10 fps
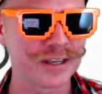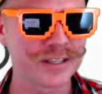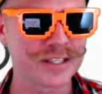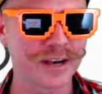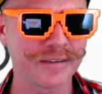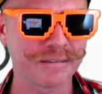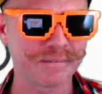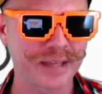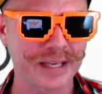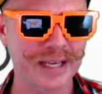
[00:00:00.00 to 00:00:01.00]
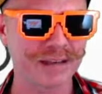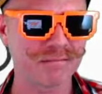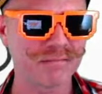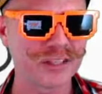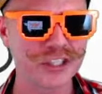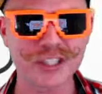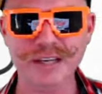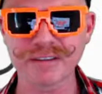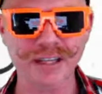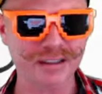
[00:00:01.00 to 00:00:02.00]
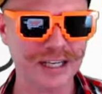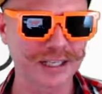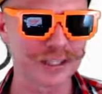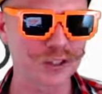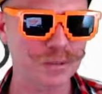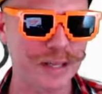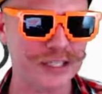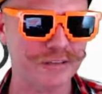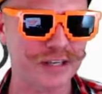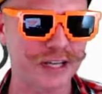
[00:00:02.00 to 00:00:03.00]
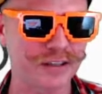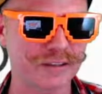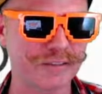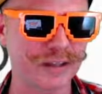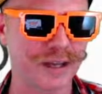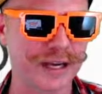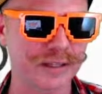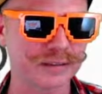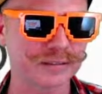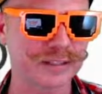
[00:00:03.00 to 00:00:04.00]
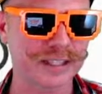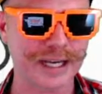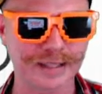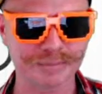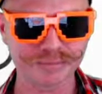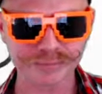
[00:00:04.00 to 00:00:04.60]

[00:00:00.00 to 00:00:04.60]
So again, just give it a little splash of color if you like, okay?